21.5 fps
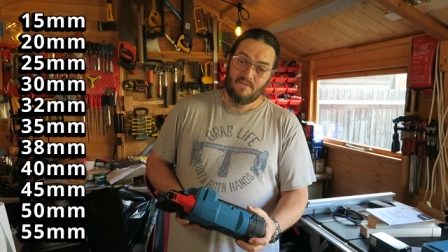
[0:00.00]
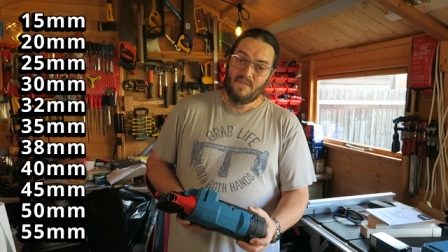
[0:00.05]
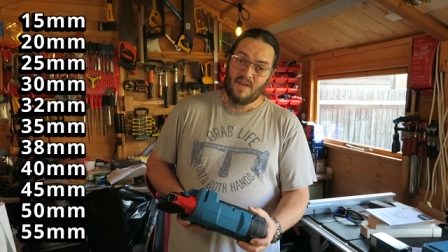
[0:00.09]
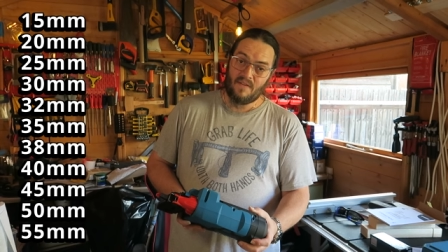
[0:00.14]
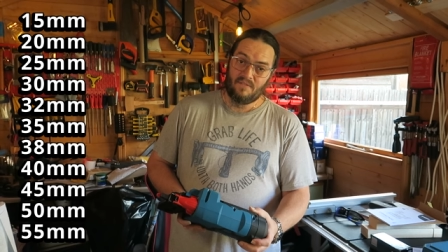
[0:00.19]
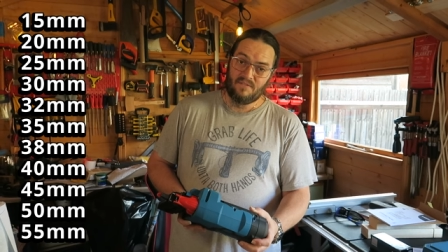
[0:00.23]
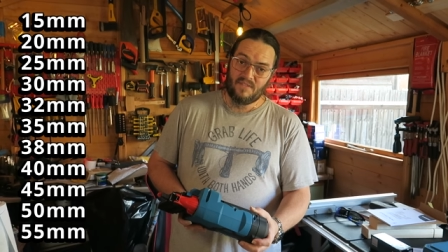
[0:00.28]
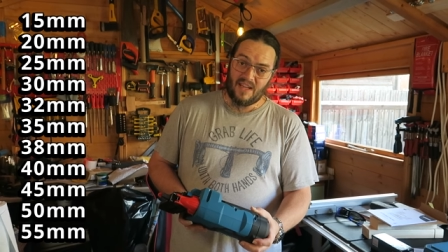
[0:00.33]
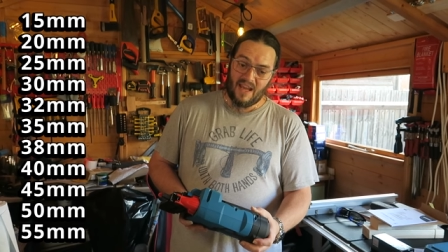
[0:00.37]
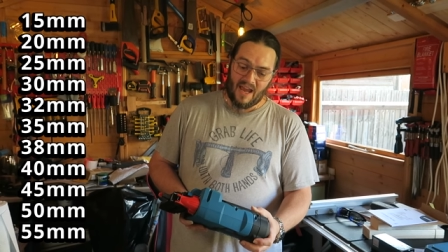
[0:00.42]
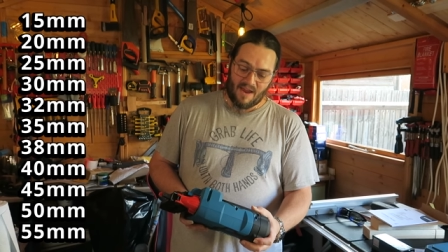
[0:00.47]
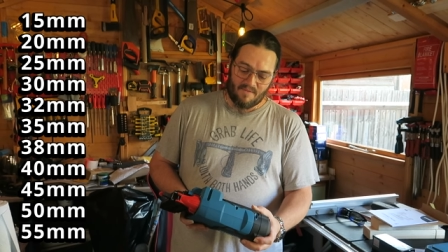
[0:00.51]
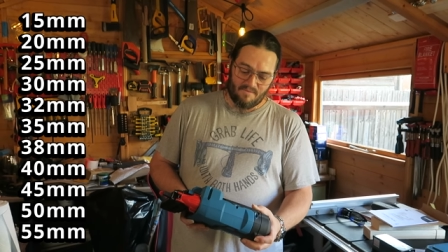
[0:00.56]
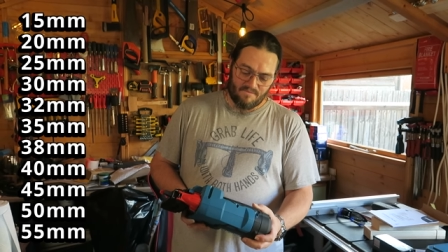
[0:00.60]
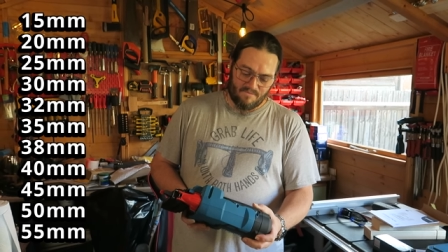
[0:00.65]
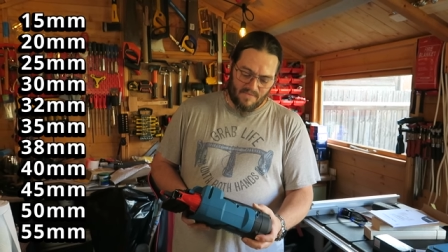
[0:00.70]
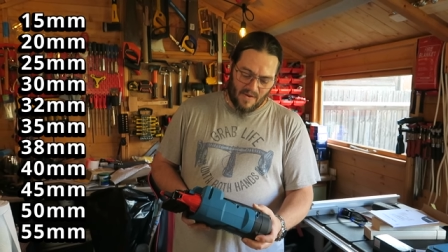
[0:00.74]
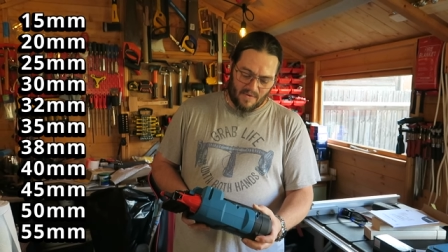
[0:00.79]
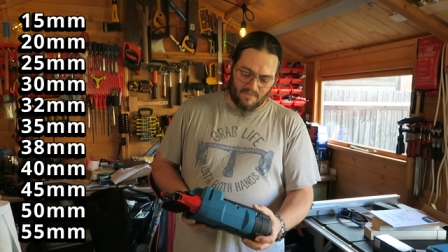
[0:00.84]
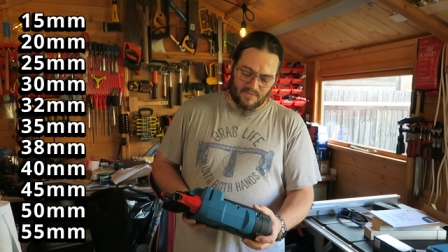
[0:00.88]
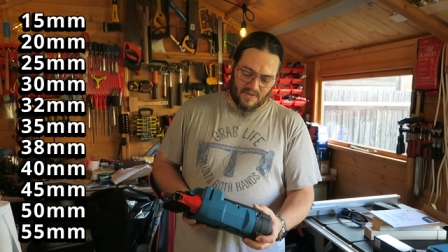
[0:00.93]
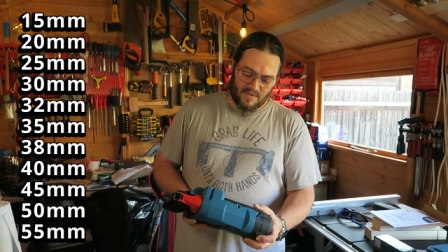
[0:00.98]
50 and
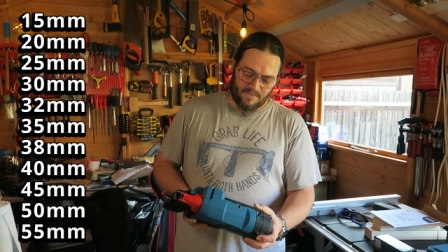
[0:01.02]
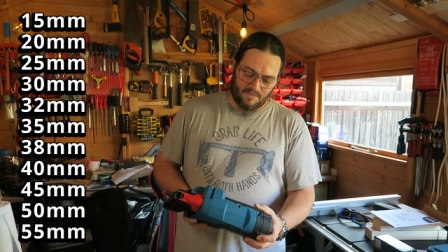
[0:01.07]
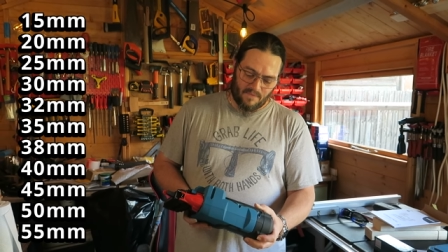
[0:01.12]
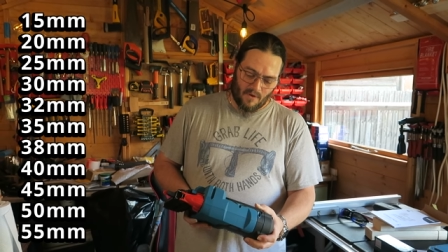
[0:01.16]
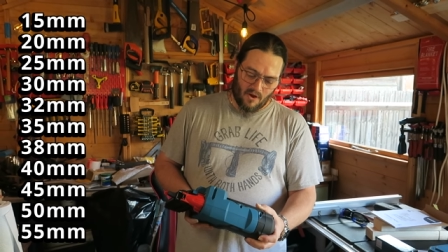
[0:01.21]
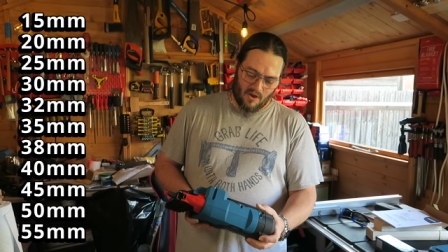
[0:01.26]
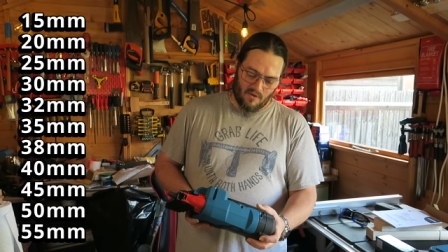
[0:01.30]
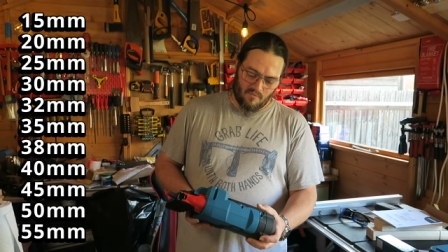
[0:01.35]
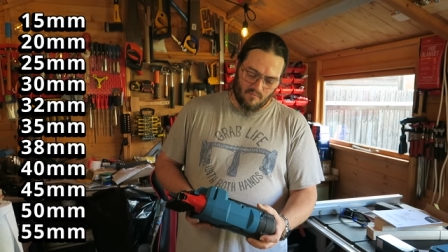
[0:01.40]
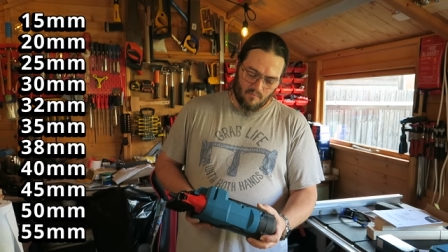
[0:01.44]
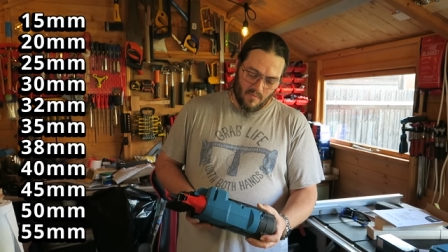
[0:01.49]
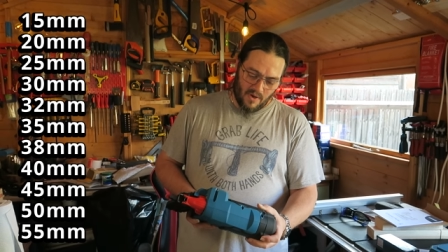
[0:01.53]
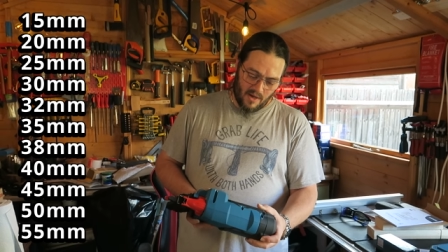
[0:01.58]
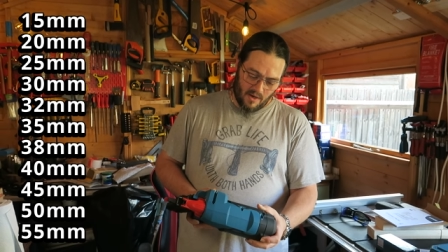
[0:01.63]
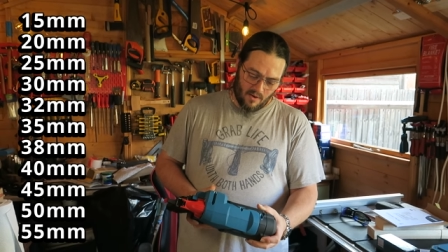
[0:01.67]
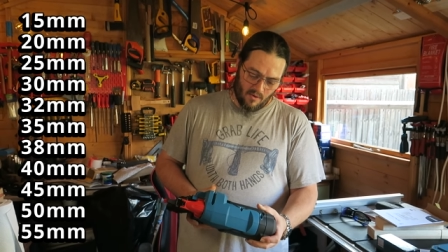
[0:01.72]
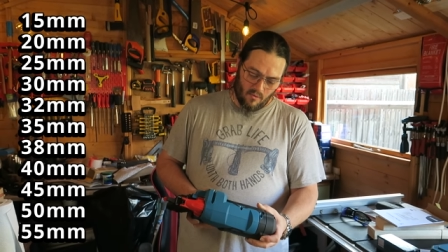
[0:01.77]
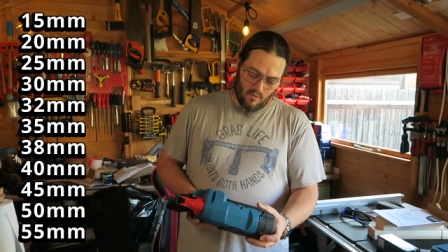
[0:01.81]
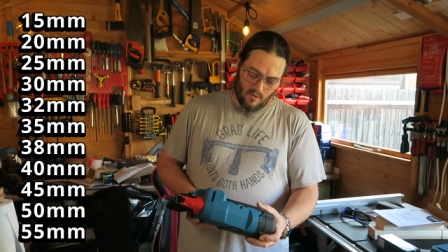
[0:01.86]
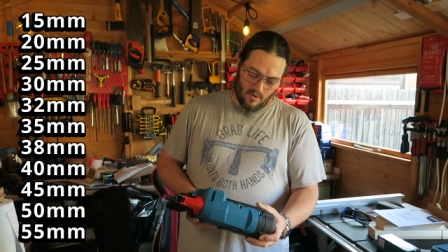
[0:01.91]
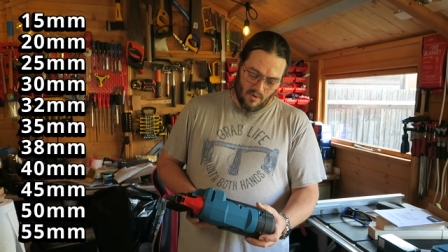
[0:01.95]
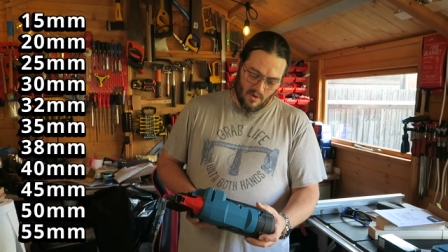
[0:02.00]
55mm